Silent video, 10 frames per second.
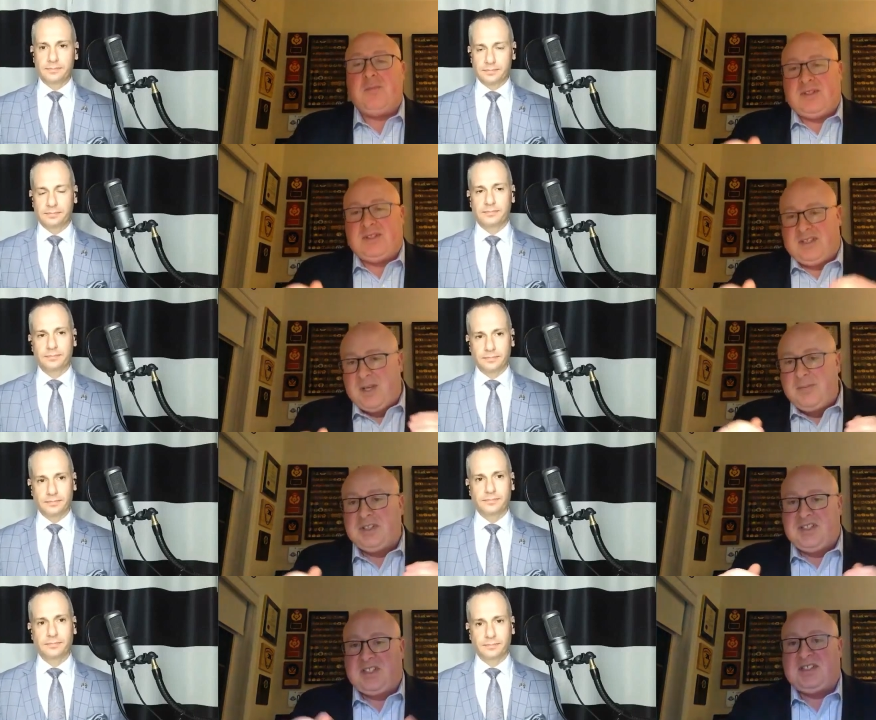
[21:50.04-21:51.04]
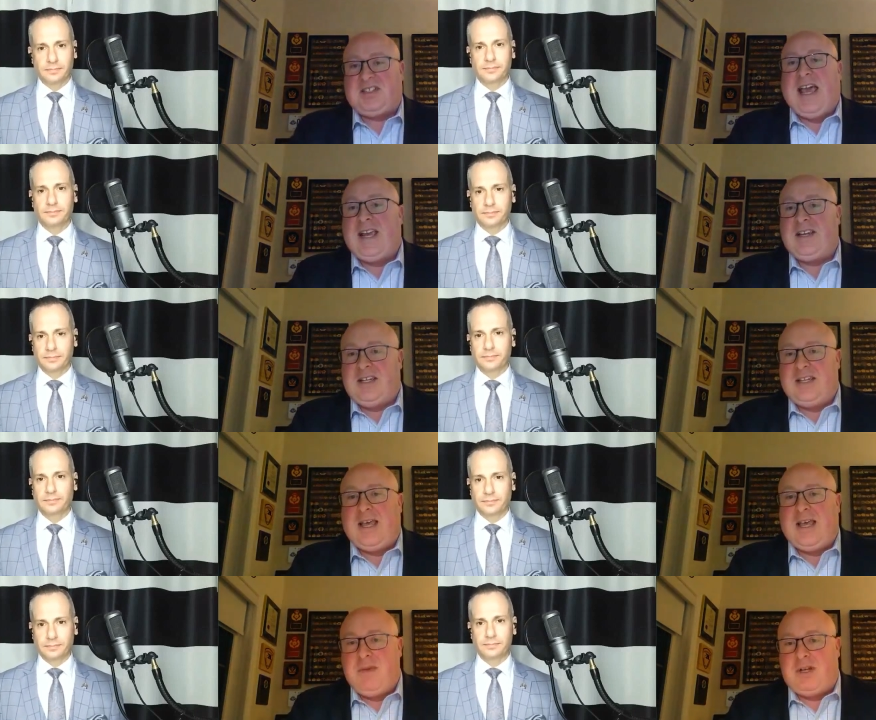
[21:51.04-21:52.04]
Speaker 1: but they typically stay stagnant in
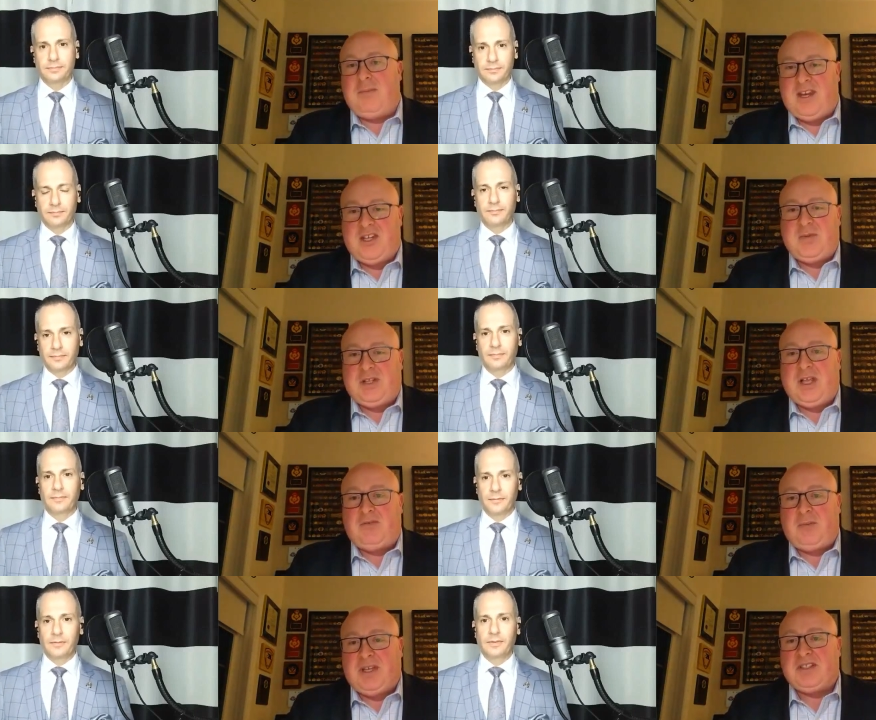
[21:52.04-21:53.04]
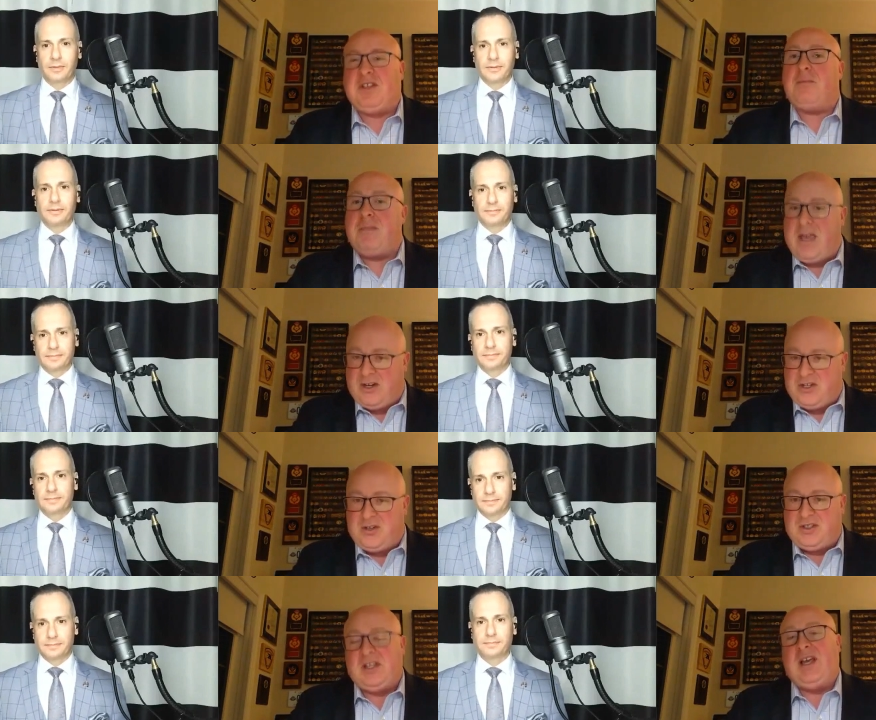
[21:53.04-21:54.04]
that middle management level because they're
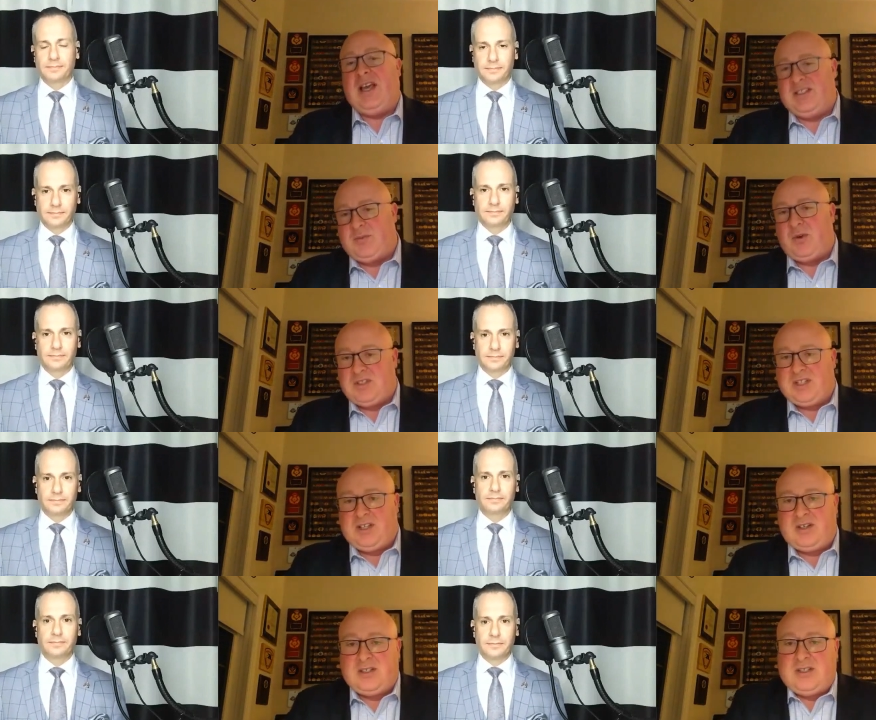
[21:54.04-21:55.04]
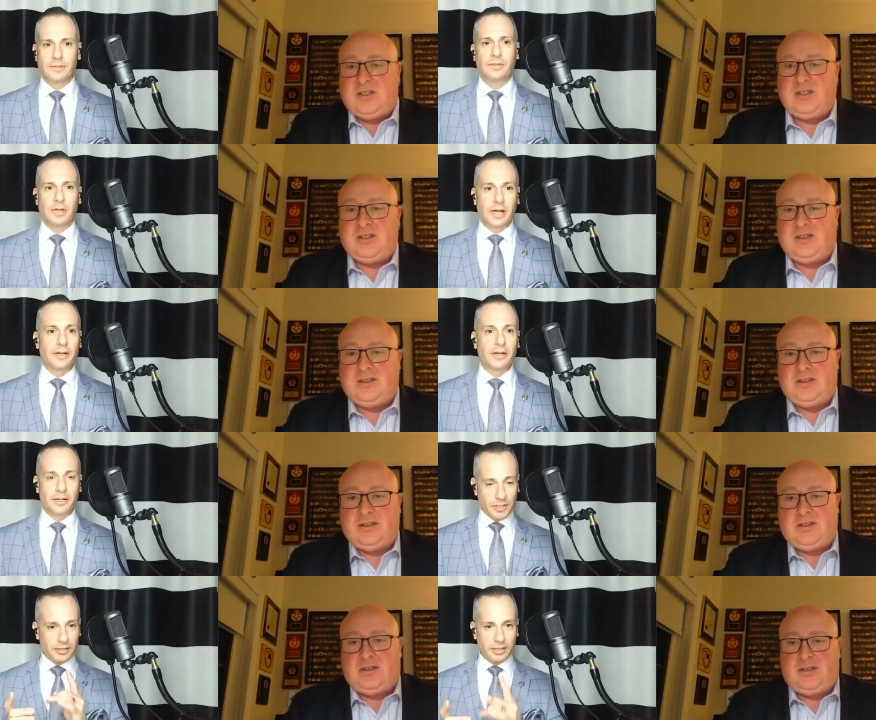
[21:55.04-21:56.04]
managers as opposed to leaders
Speaker 2: I
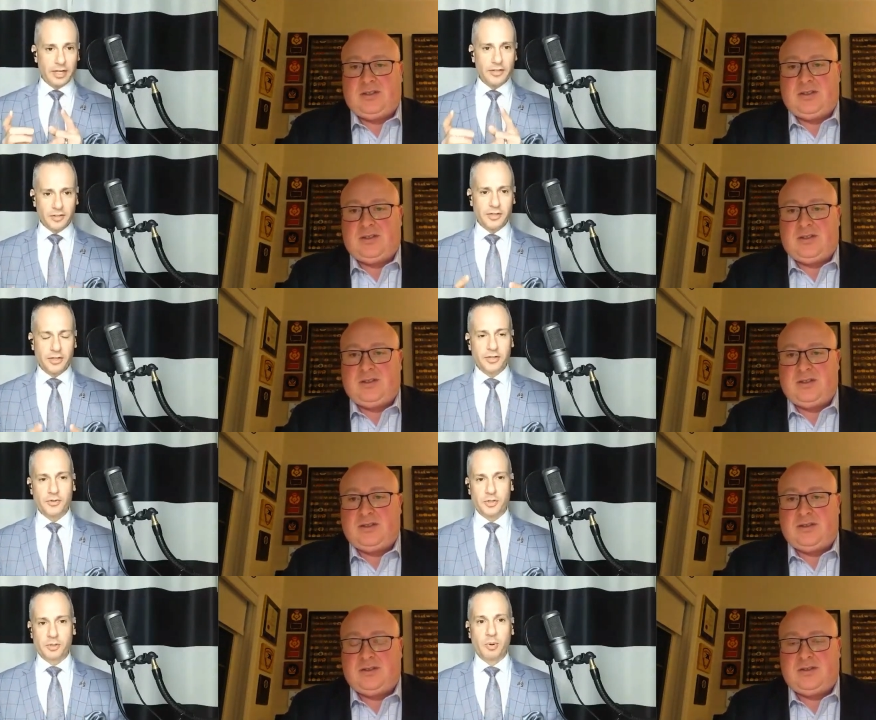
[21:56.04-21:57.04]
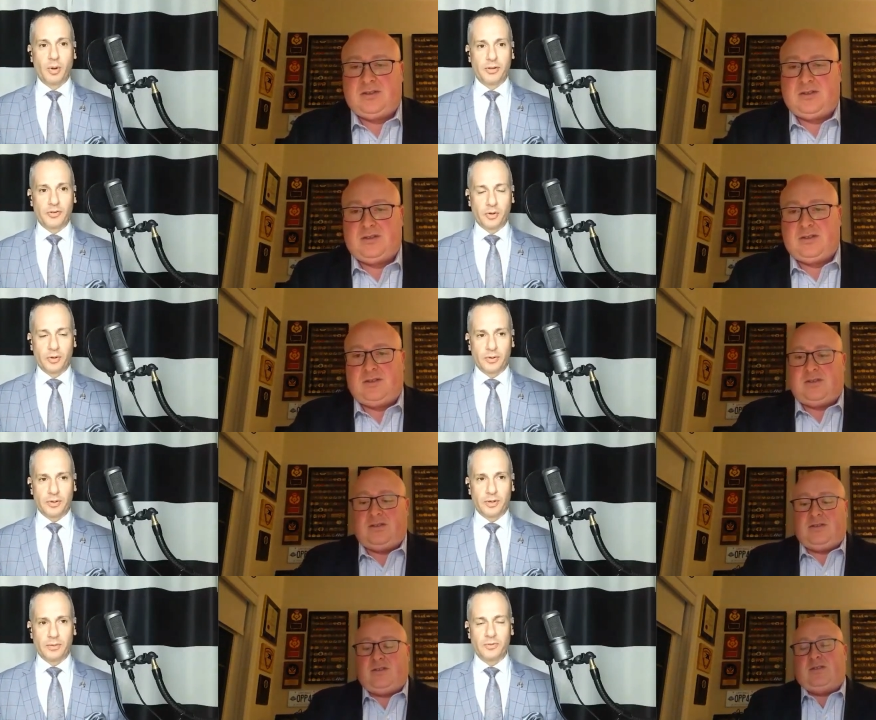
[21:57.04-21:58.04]
got you, and, and that's an interesting point.
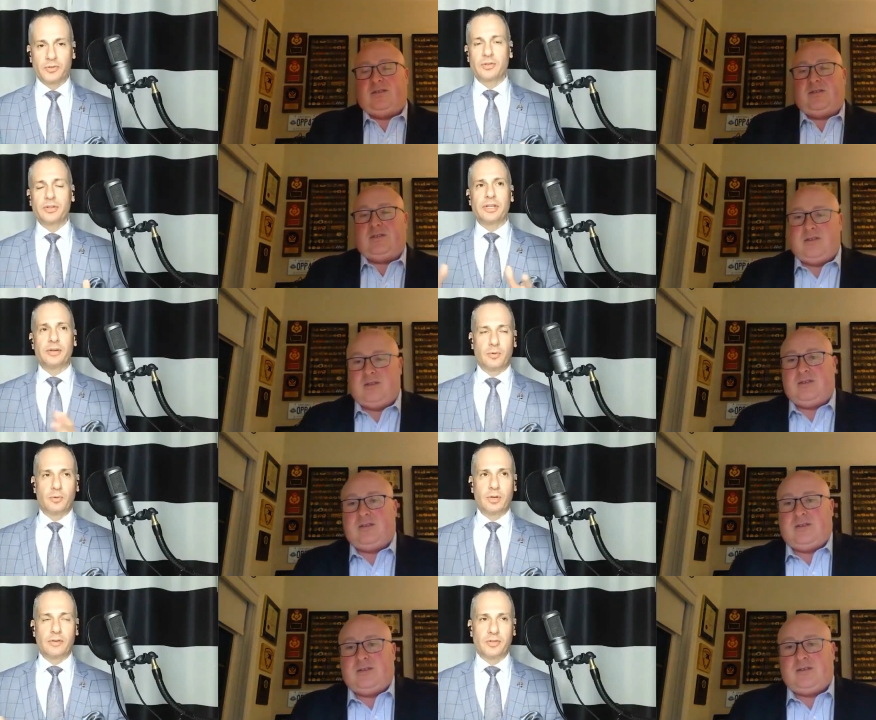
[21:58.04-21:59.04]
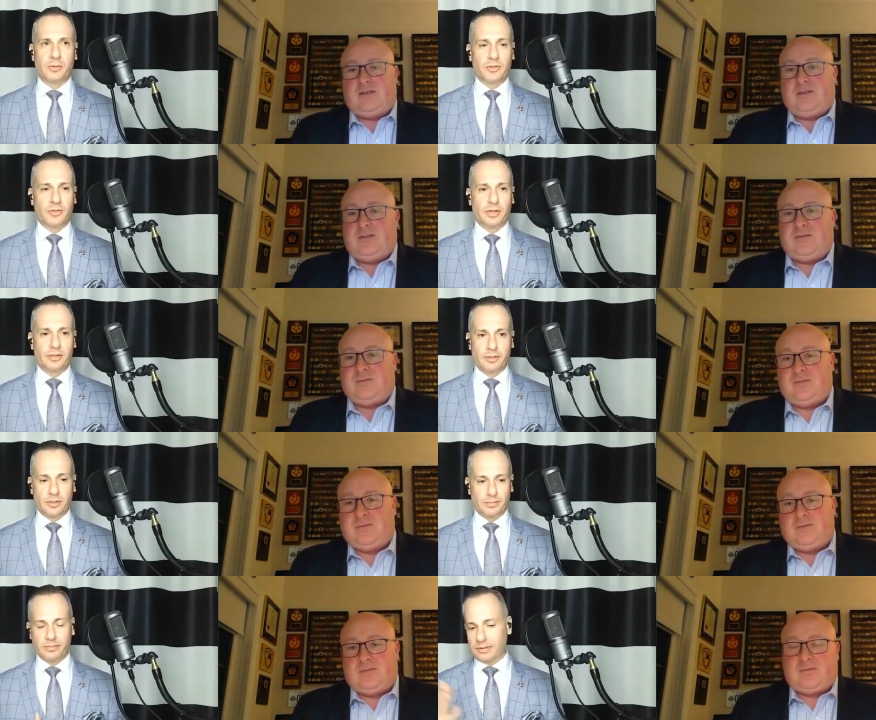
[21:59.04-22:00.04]
So you know, certainly, if someone's uh,
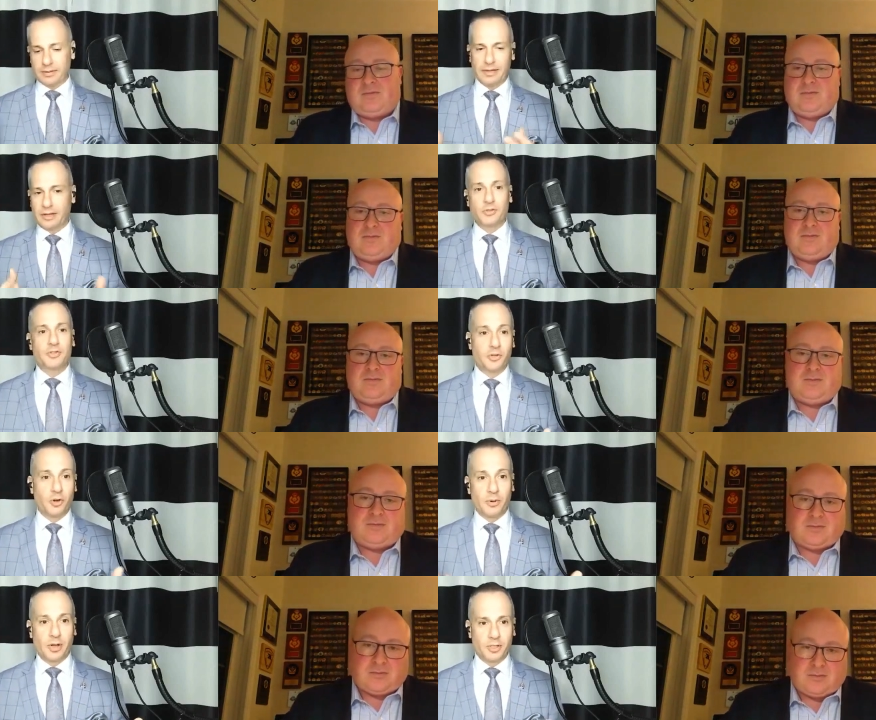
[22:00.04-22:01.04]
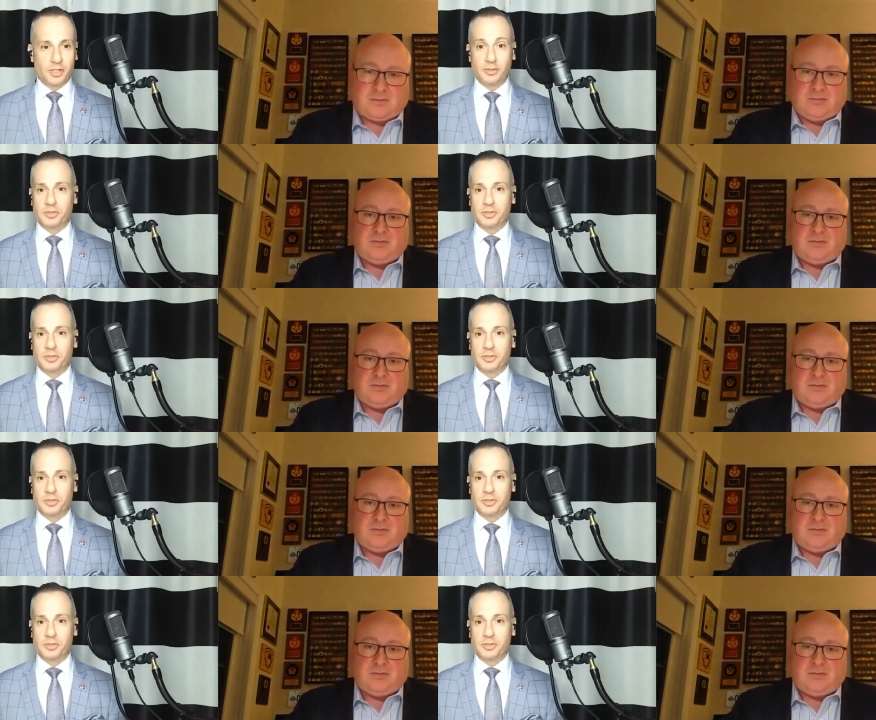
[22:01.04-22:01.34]
you know, I'll use the terminology